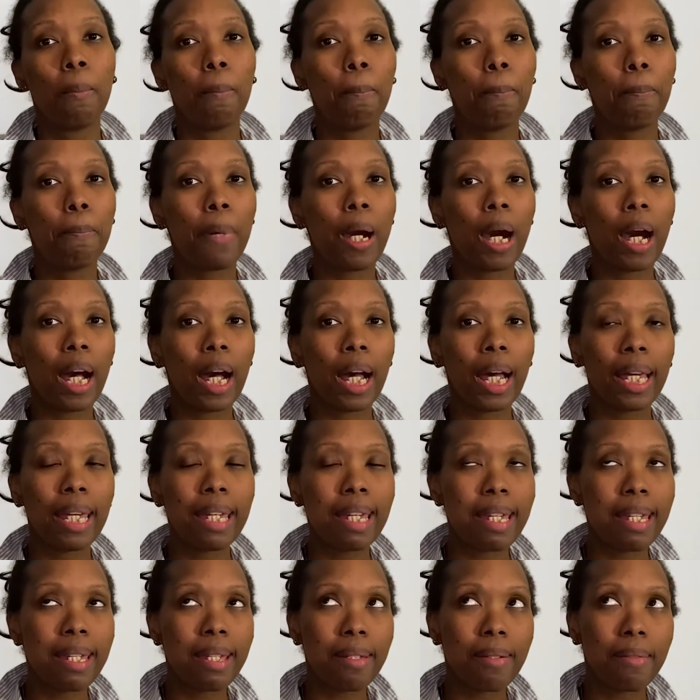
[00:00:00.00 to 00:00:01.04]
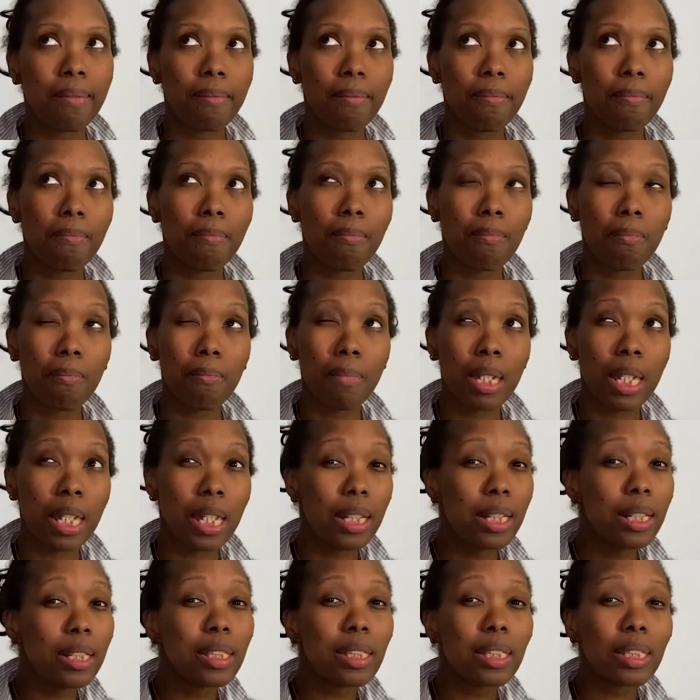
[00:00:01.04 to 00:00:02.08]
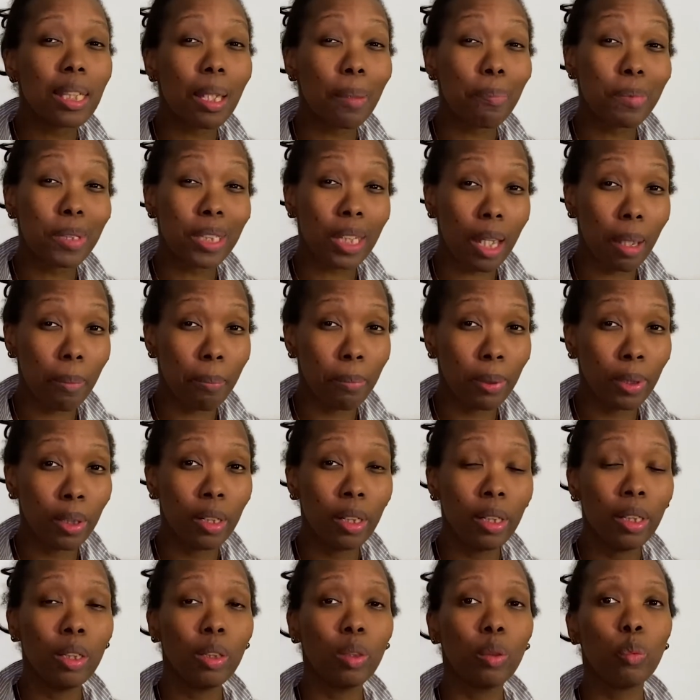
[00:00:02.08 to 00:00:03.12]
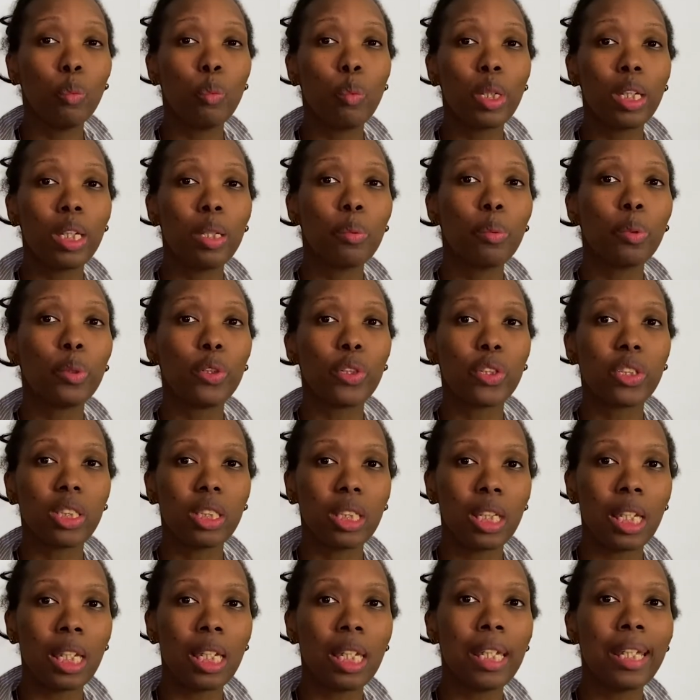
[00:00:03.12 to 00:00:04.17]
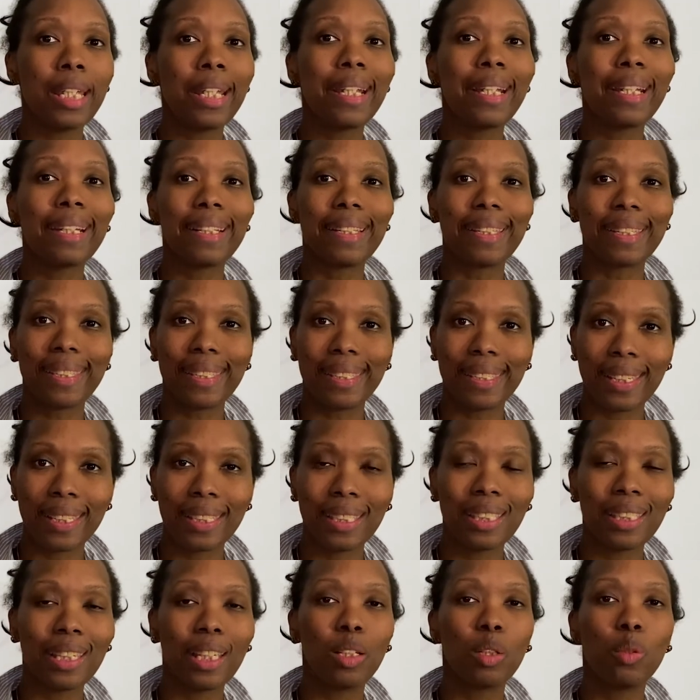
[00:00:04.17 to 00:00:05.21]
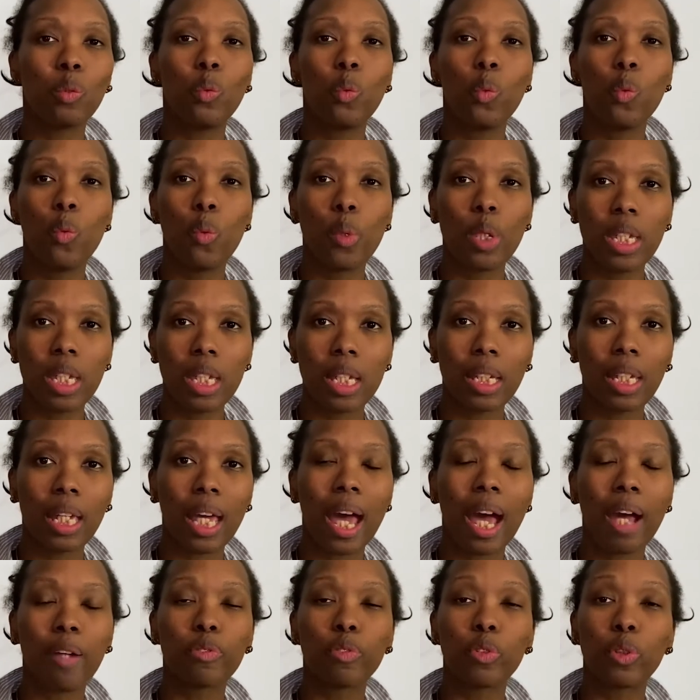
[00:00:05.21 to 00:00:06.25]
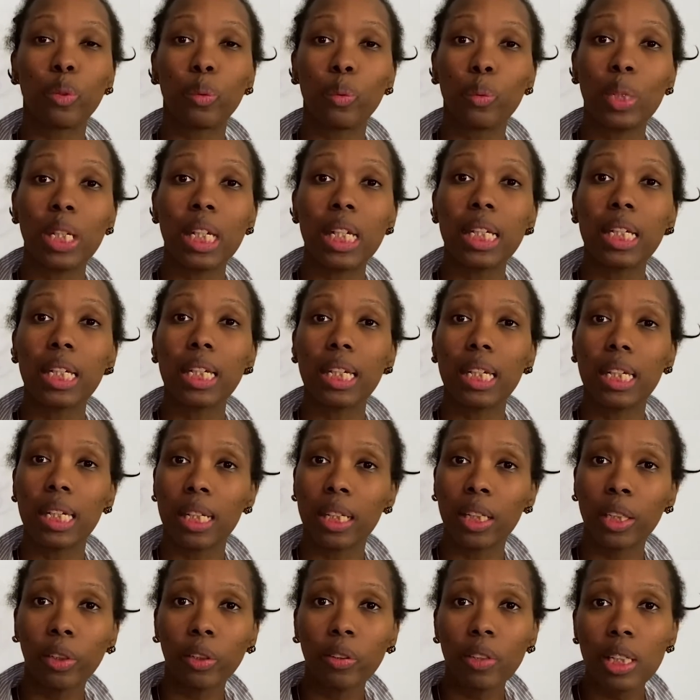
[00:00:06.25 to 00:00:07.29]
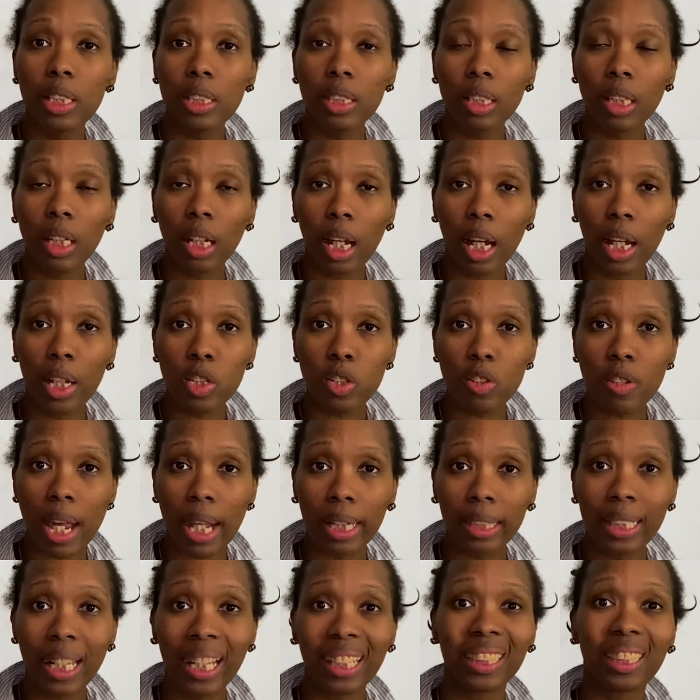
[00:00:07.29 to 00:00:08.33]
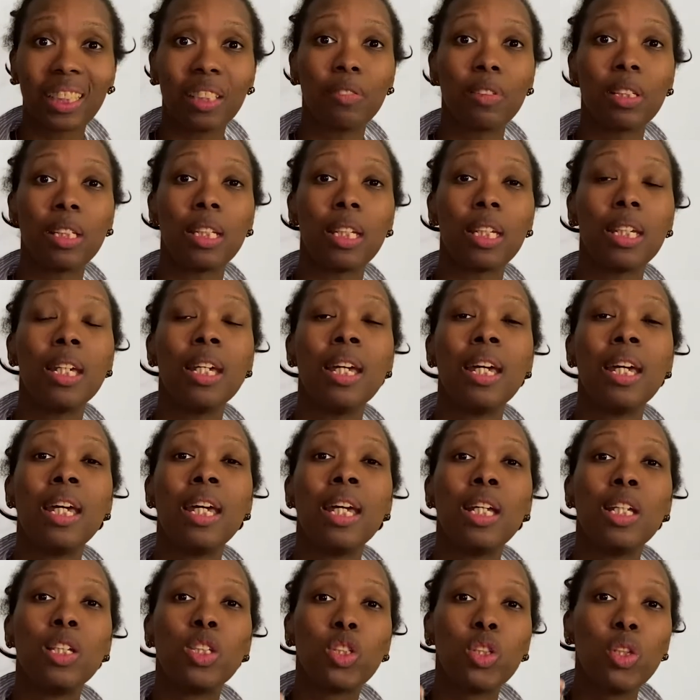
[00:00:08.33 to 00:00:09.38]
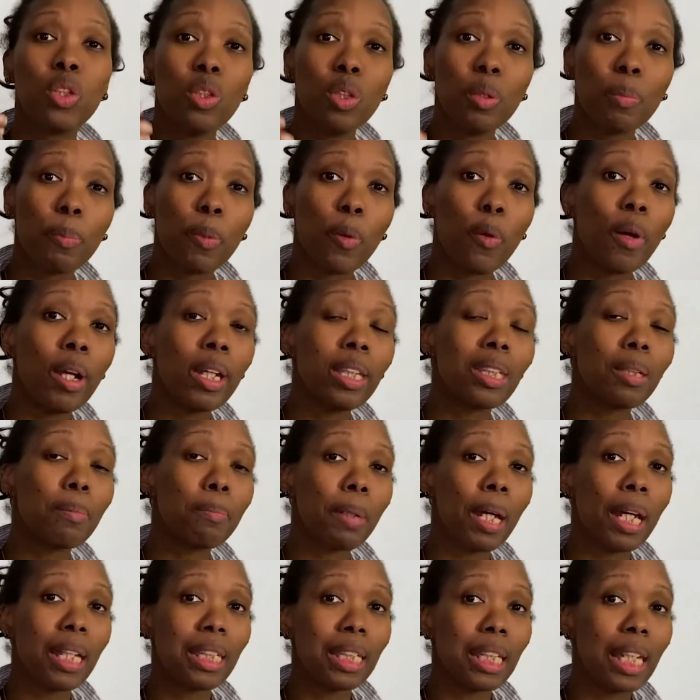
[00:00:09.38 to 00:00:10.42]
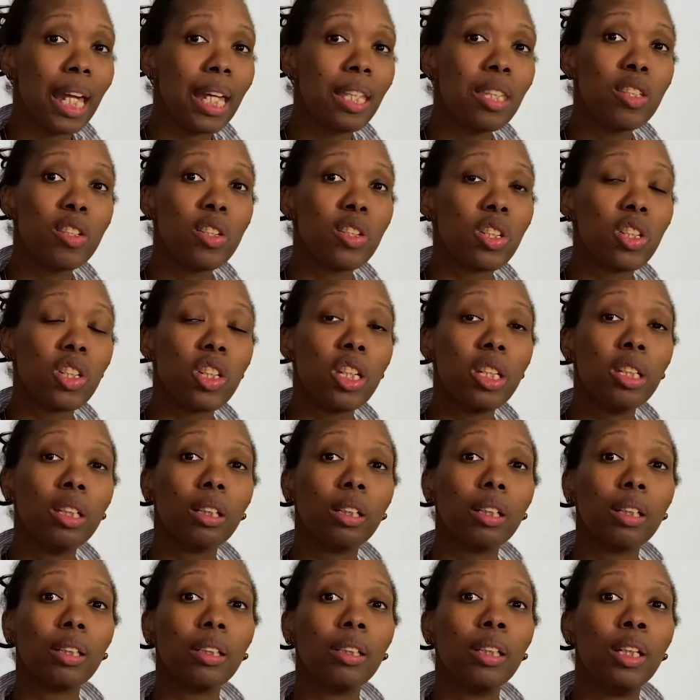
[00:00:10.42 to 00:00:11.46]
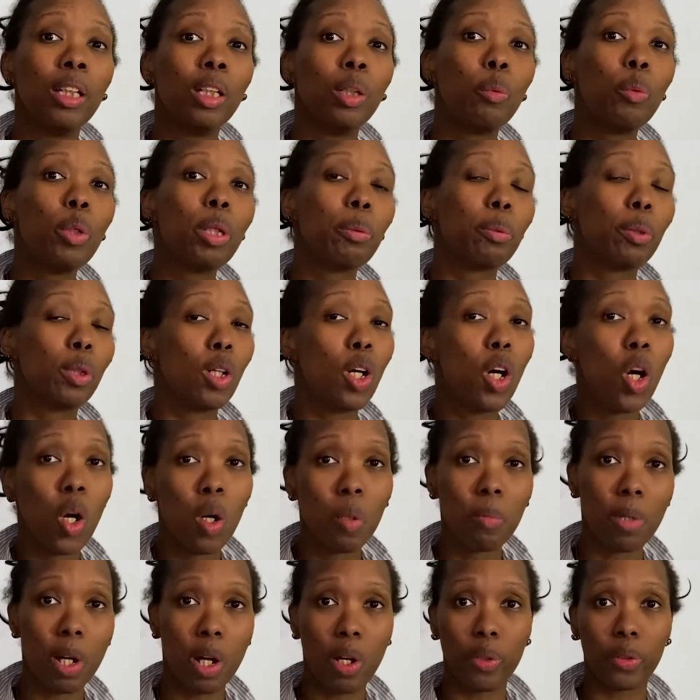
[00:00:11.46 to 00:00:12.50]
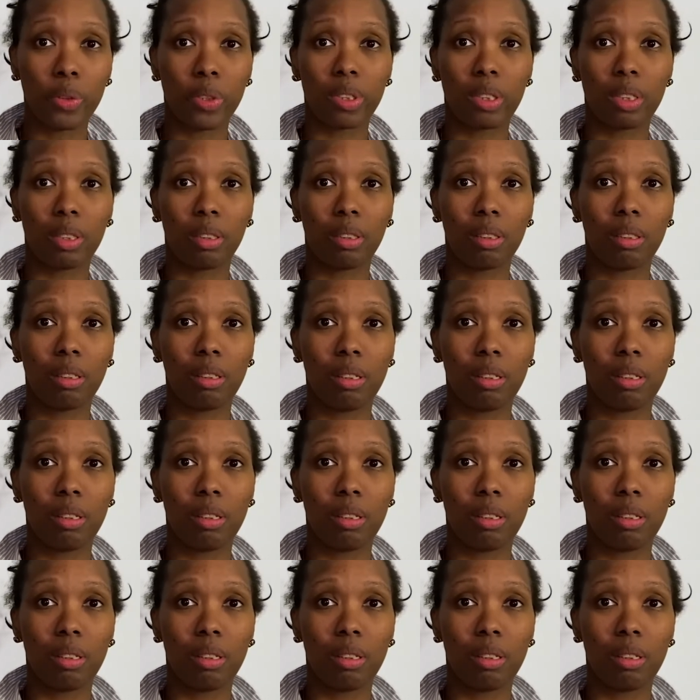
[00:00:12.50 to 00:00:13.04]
by mid-September, we were seeing consistent week after week increase in contract activity to the point that by the end of the year, we were almost,